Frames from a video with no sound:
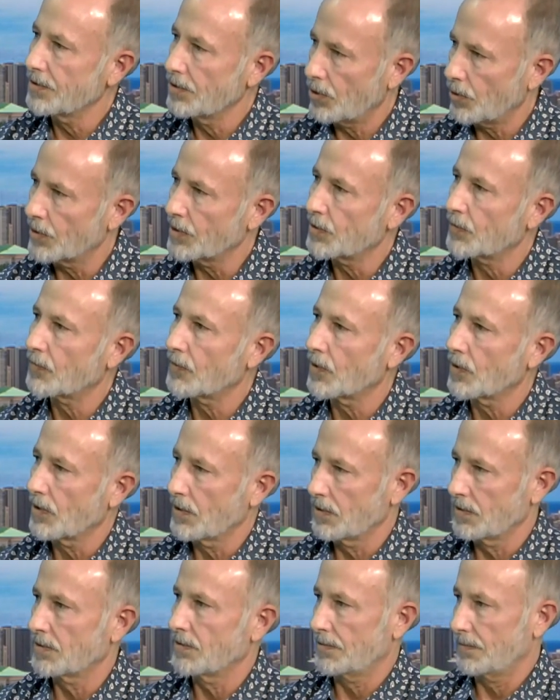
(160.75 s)
choice
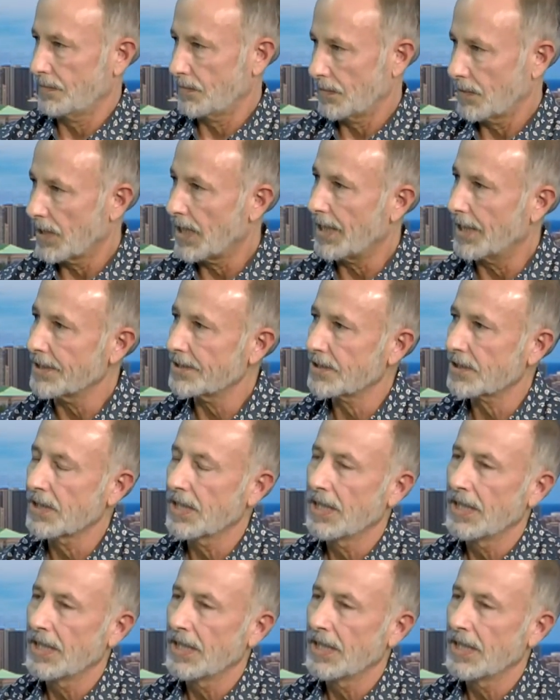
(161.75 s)
for us.